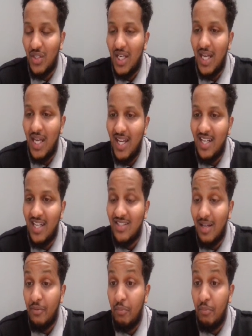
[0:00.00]
You're like, hey,
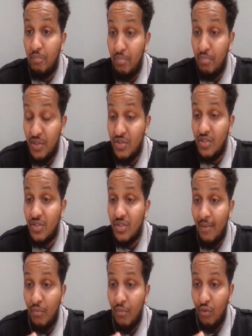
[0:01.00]
listen,
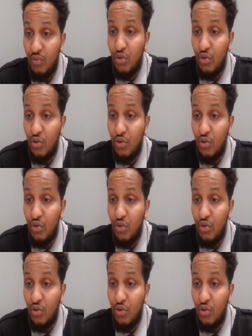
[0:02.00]
I'm a real